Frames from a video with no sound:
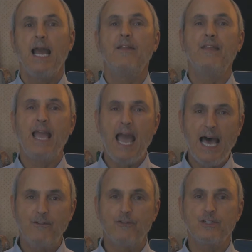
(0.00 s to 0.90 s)
and the
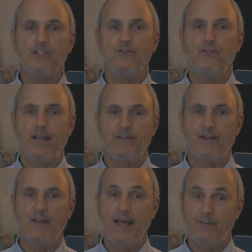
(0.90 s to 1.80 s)
adverse effect
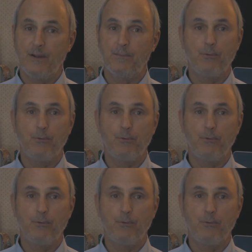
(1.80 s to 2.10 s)
they'll have on